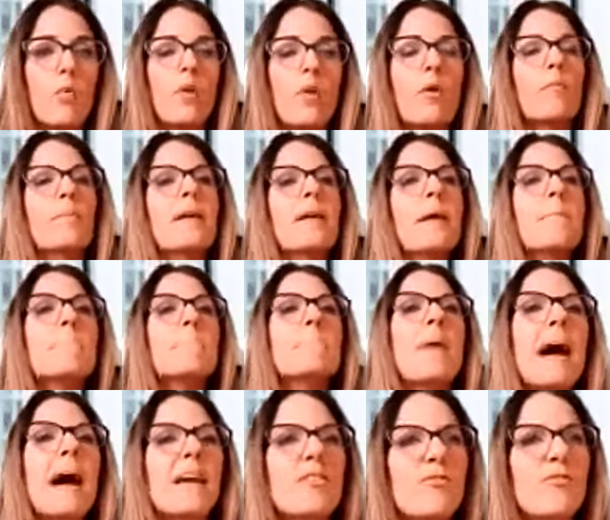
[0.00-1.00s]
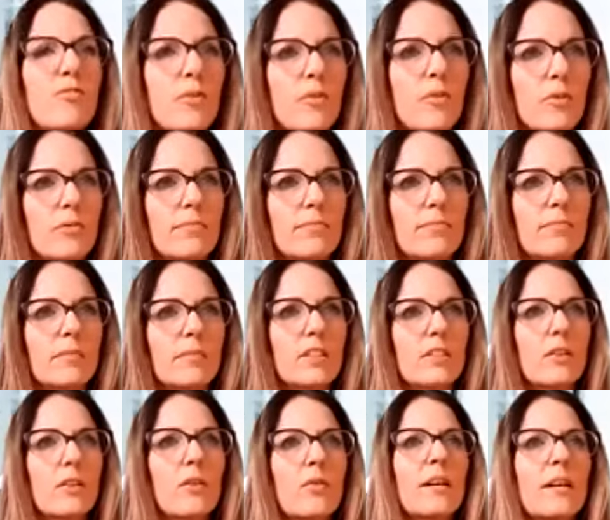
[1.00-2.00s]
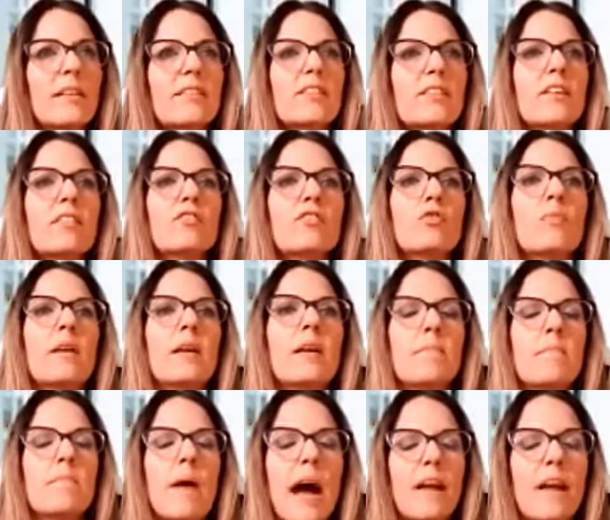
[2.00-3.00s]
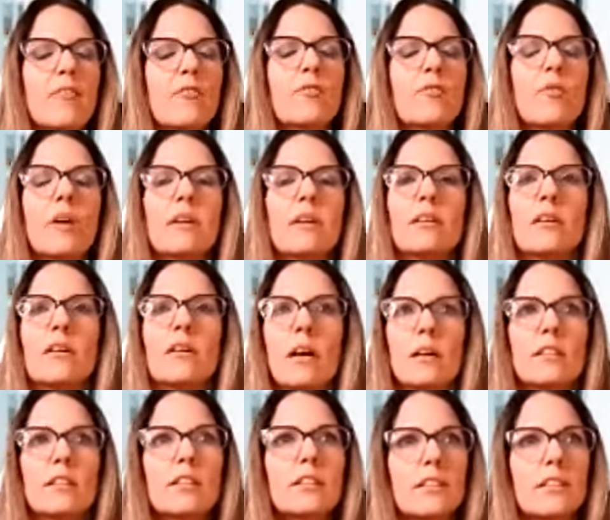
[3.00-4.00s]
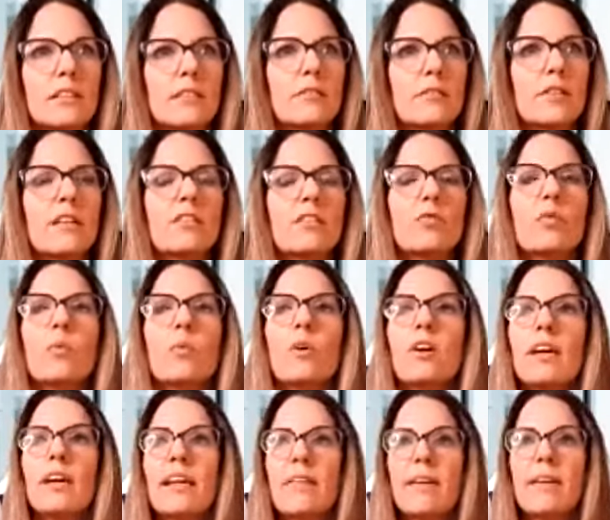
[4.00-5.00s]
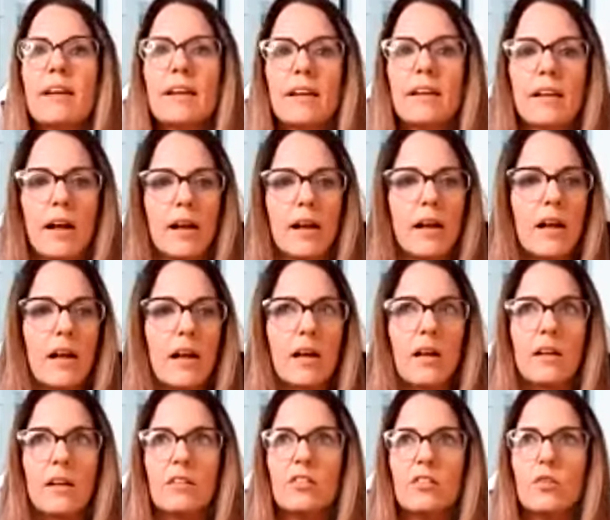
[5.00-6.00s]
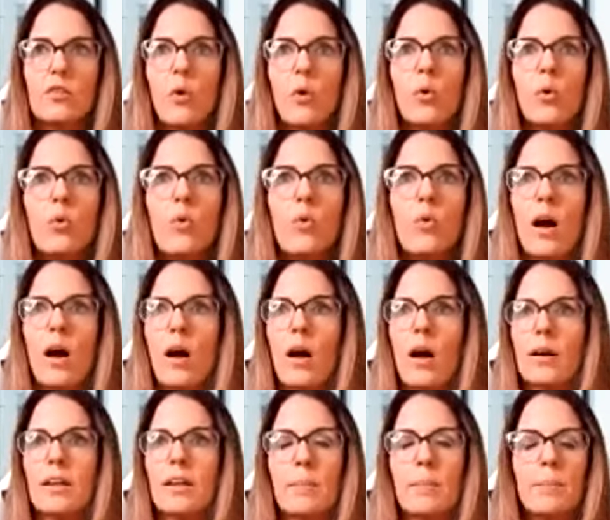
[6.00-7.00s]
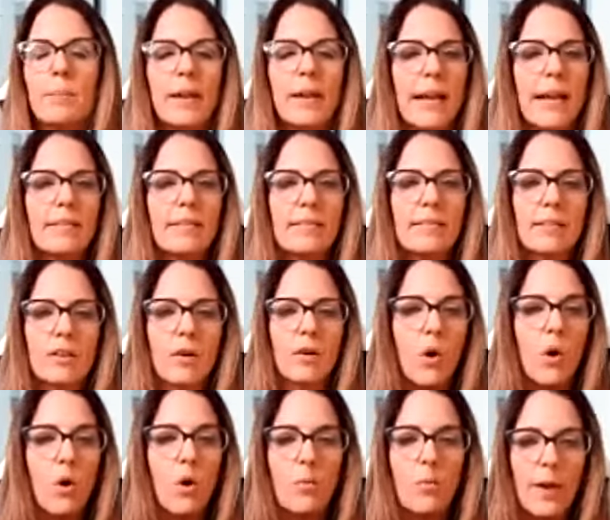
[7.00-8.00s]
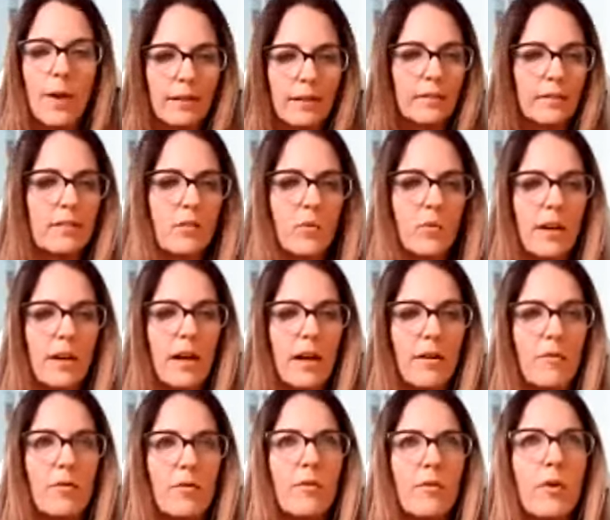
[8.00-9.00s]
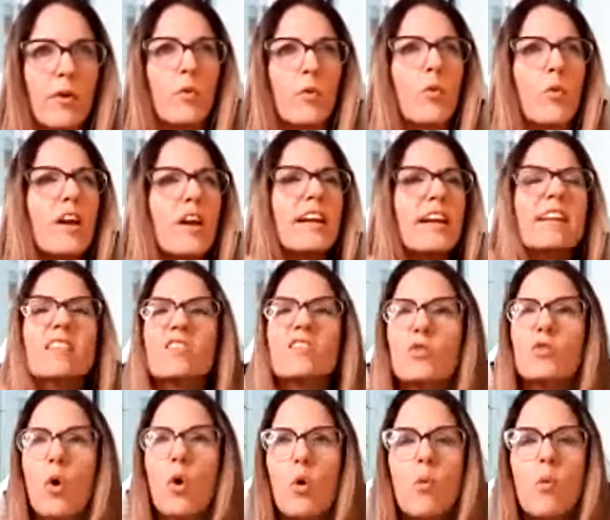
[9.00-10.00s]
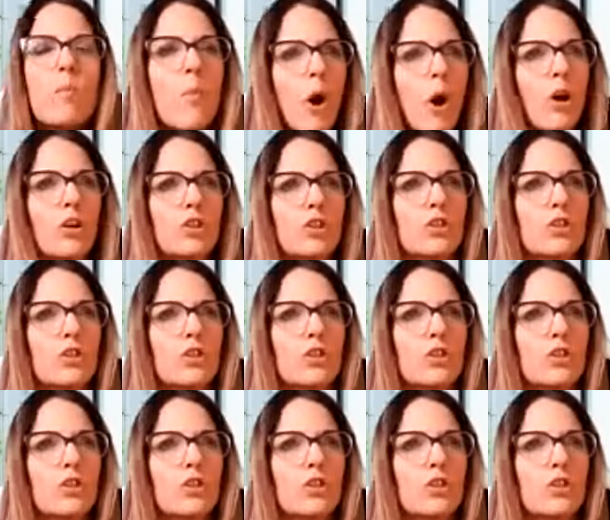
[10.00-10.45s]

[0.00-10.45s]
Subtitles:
being mindful. You know, it's just to be mindful and conscious, because we were living in a in a place and a moment. We were working so much